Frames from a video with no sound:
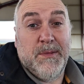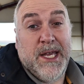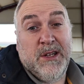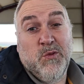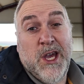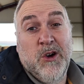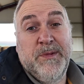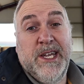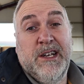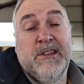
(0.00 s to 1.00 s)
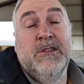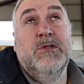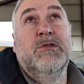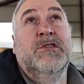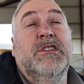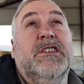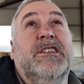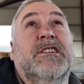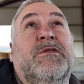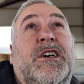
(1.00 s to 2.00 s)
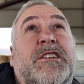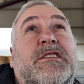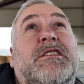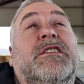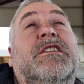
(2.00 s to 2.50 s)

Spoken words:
be getting wet up there too. So I don't know what.